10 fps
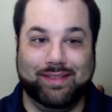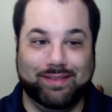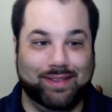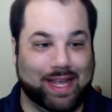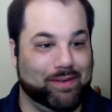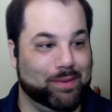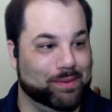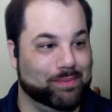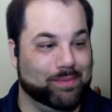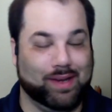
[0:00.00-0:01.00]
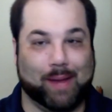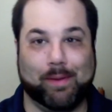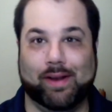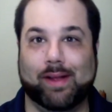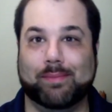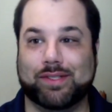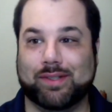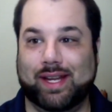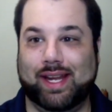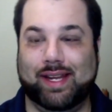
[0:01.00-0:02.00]
having to do with Nightmare on Elm
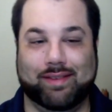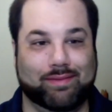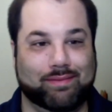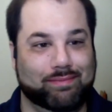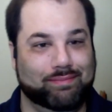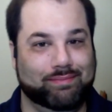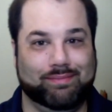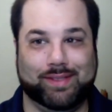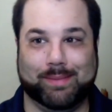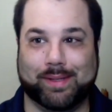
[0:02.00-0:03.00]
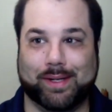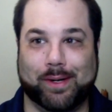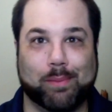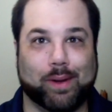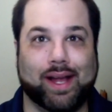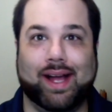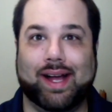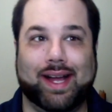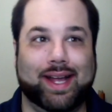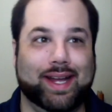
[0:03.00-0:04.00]
Street and some Cobra
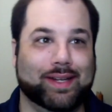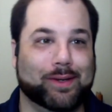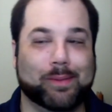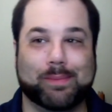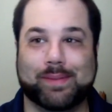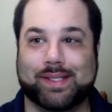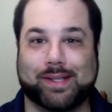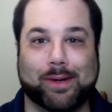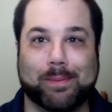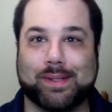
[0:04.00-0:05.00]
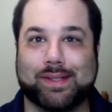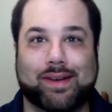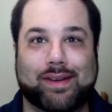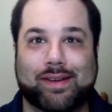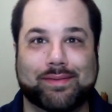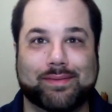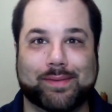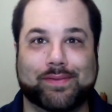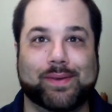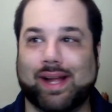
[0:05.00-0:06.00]
Kai and Cobra, this Cobra song
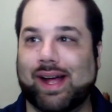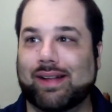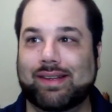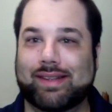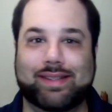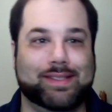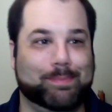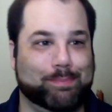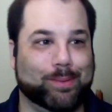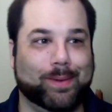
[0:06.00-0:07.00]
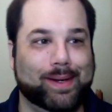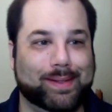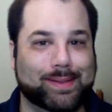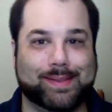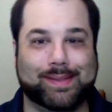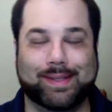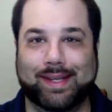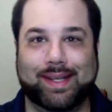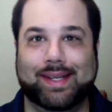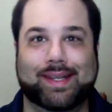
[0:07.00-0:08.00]
with Phil Collins, Prince.
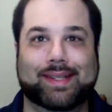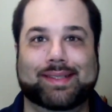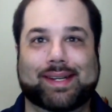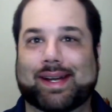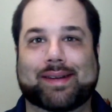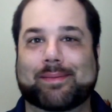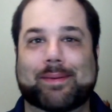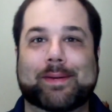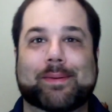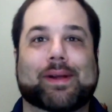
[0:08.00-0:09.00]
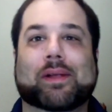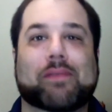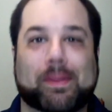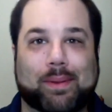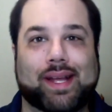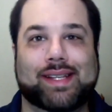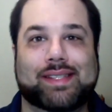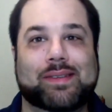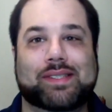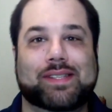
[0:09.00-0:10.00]
Uh, we've been going all over the
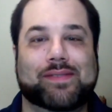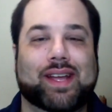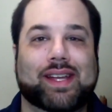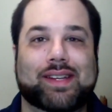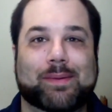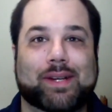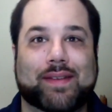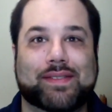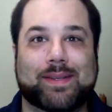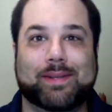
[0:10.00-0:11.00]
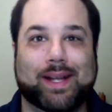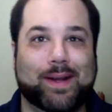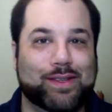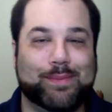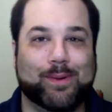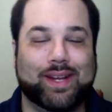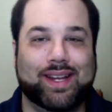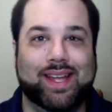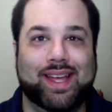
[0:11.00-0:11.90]
place, so it's just fine good that we're gonna have some clarity this morning.